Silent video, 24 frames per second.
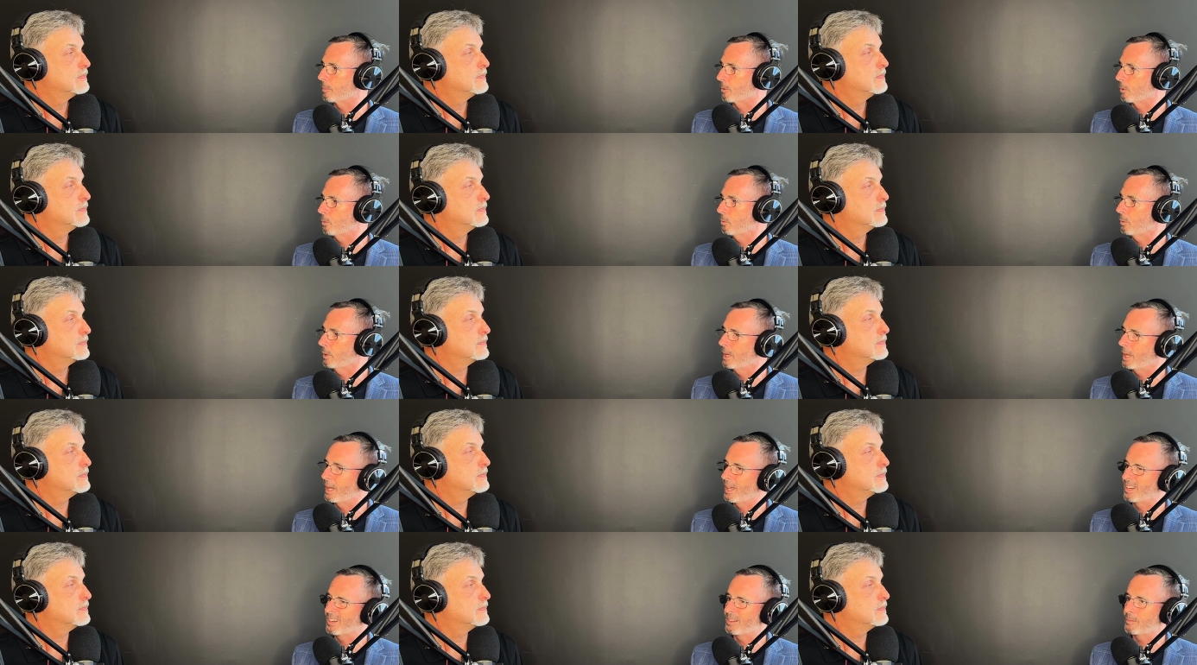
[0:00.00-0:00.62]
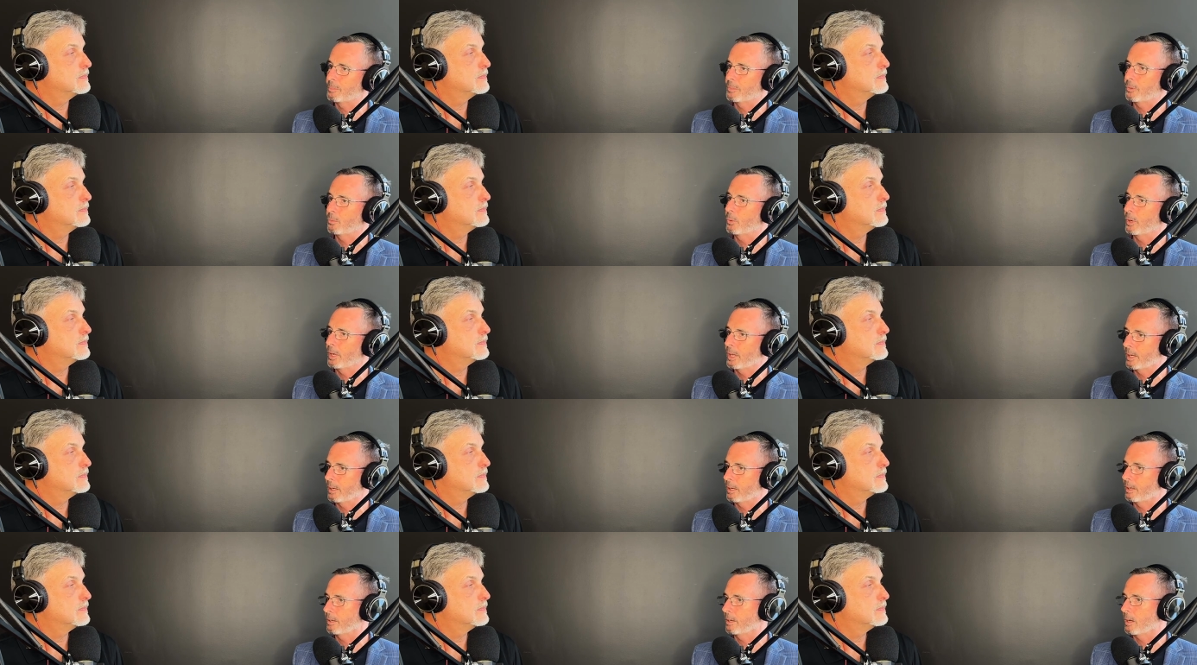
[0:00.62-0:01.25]
Speaker 1: We had a, we had a
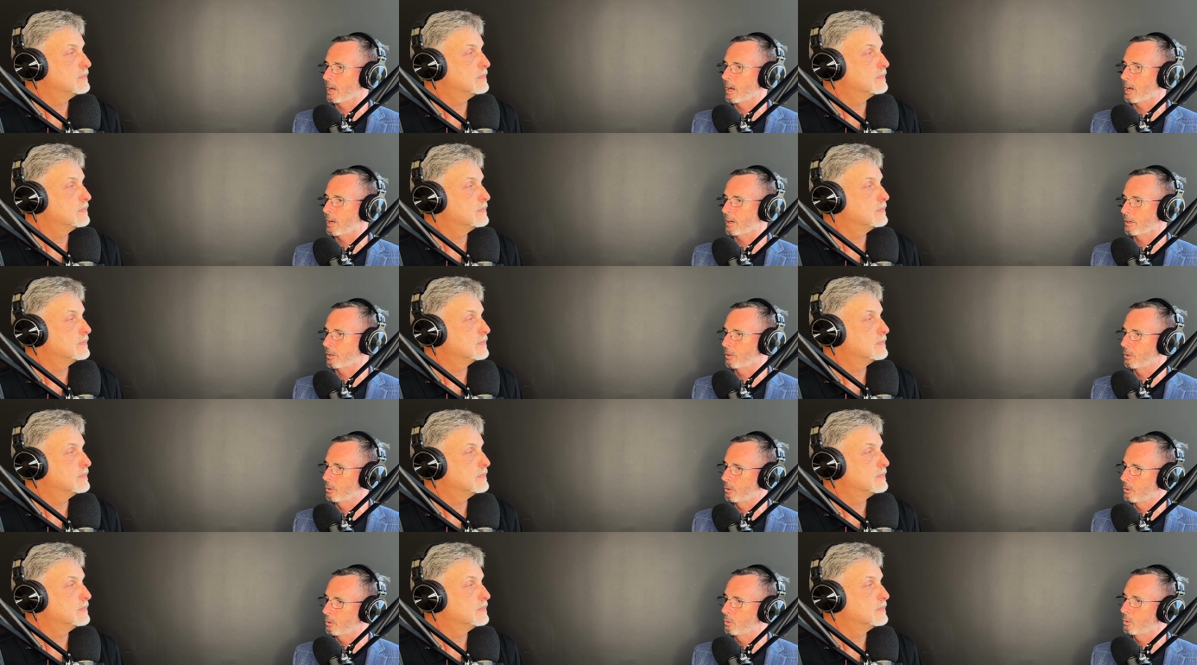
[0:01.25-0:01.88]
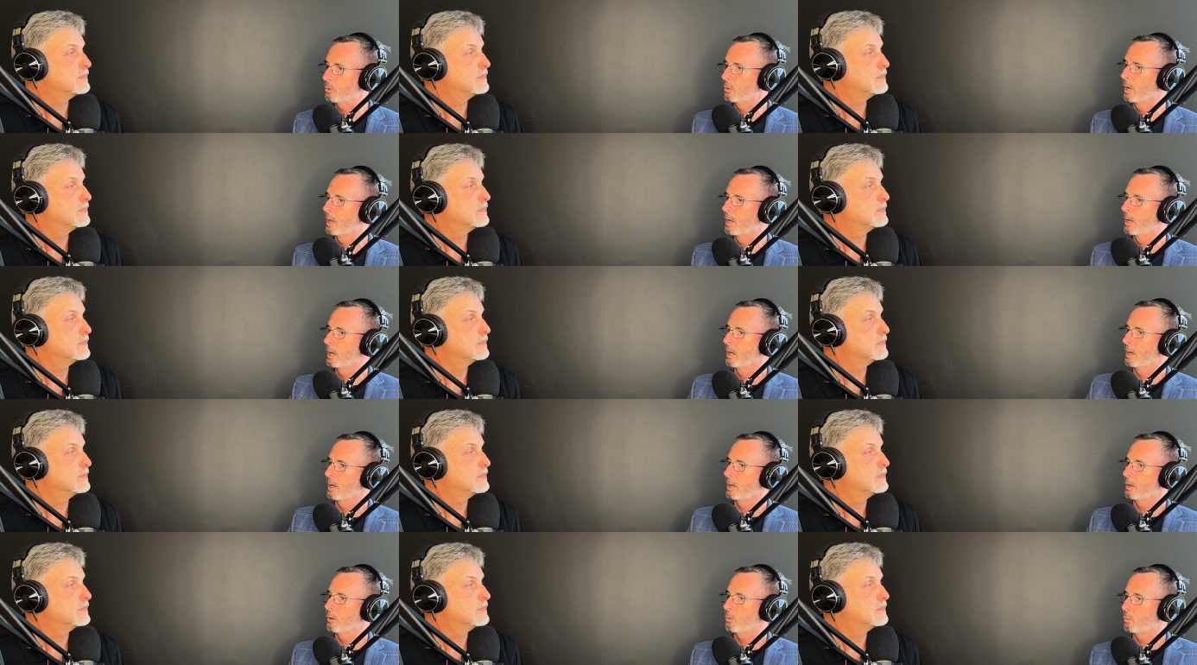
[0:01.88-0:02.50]
doc who
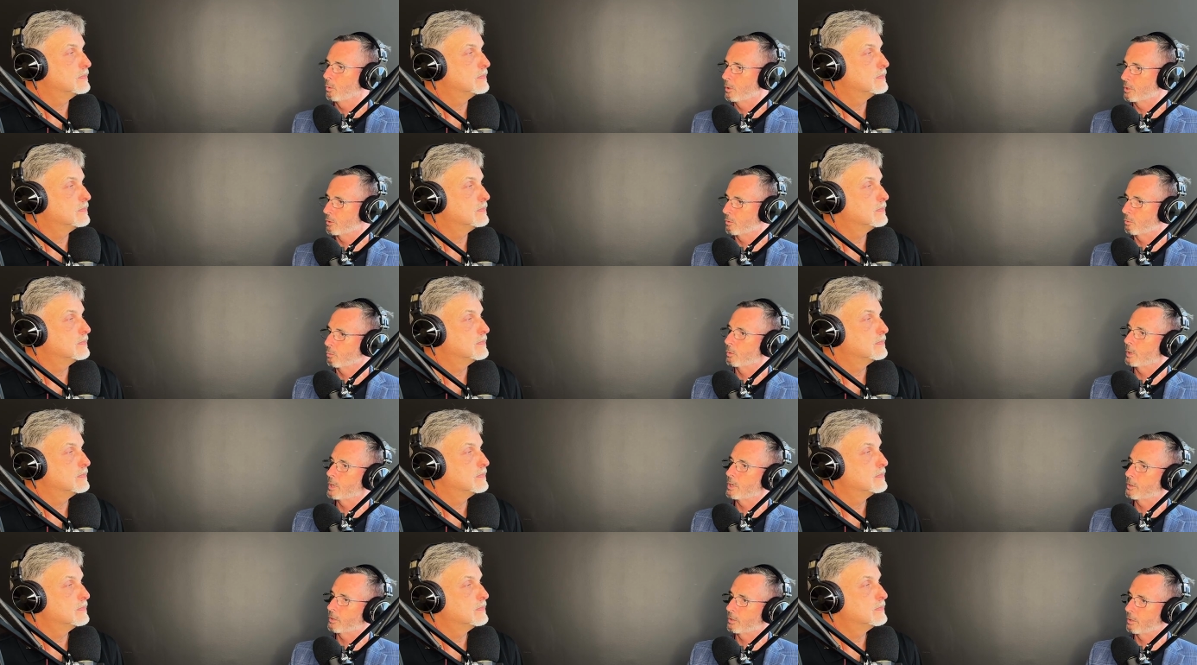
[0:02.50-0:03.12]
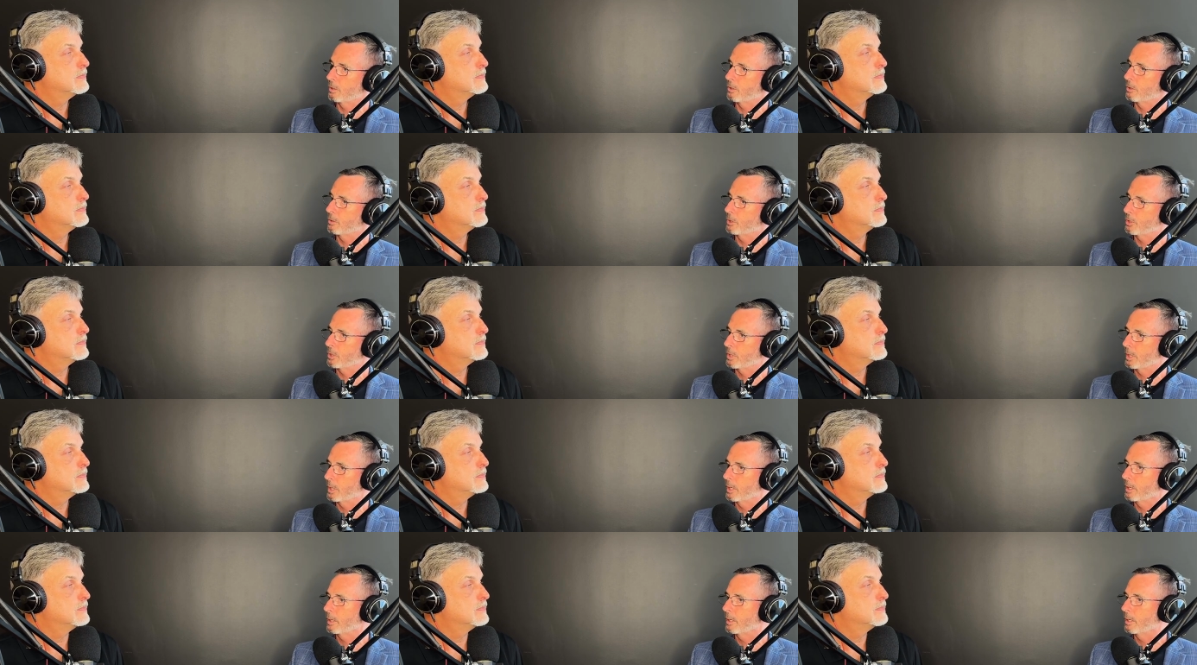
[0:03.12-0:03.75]
was
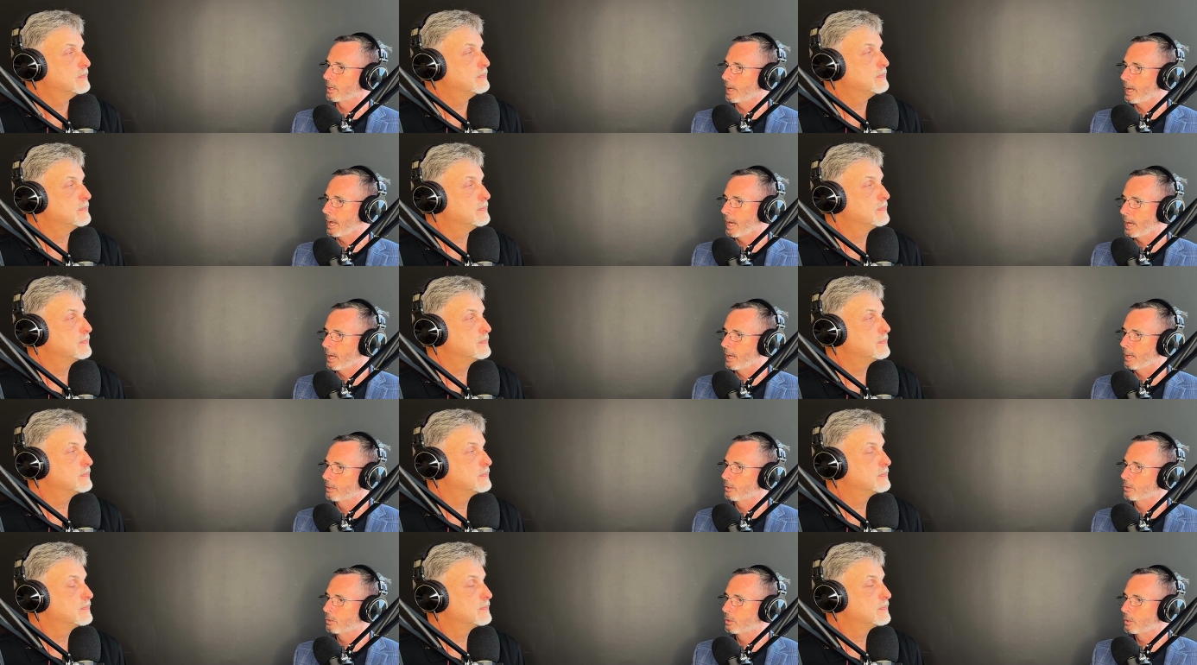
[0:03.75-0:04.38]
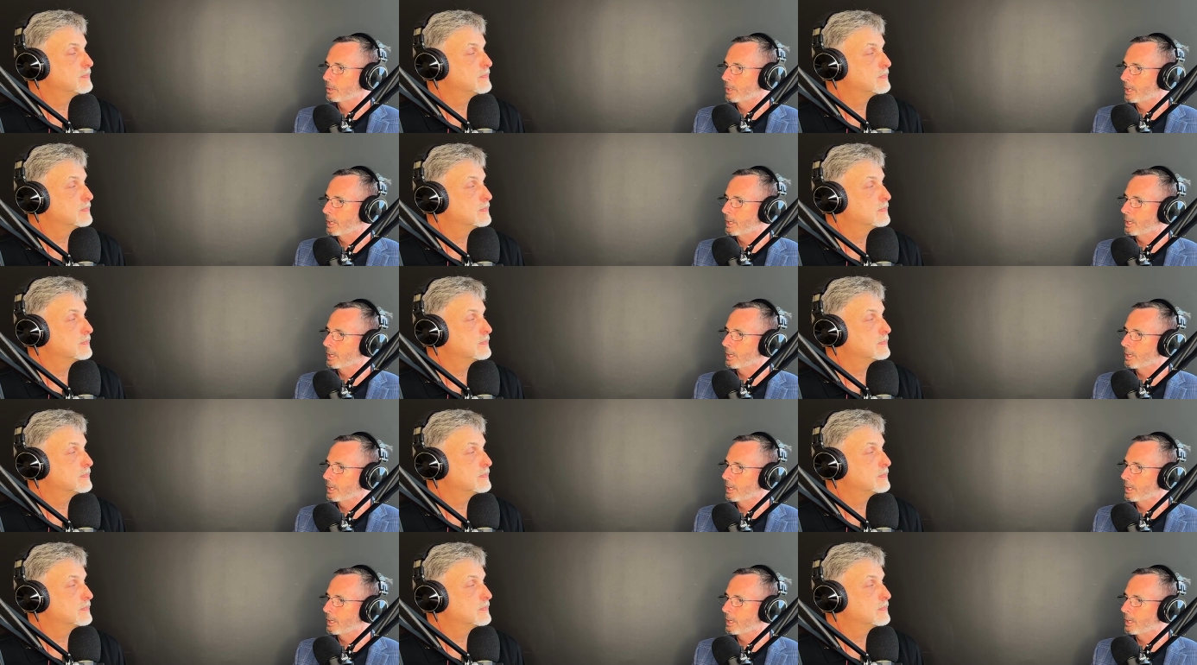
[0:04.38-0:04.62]
researching and looking